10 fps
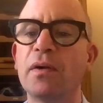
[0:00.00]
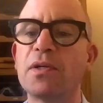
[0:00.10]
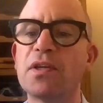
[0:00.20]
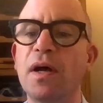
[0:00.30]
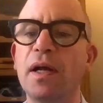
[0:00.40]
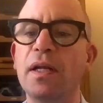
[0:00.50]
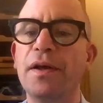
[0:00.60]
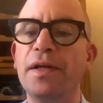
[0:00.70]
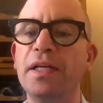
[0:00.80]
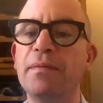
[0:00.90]
who start
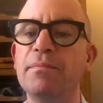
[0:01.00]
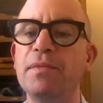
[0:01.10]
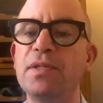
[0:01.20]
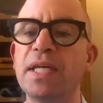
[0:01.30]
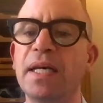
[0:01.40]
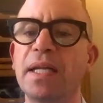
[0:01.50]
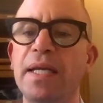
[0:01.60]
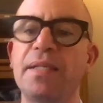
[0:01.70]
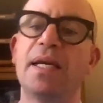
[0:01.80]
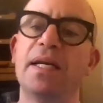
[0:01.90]
learning music
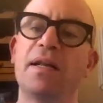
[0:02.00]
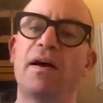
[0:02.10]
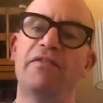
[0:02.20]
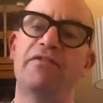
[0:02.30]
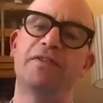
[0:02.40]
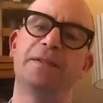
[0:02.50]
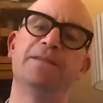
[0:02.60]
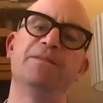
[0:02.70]
later in life?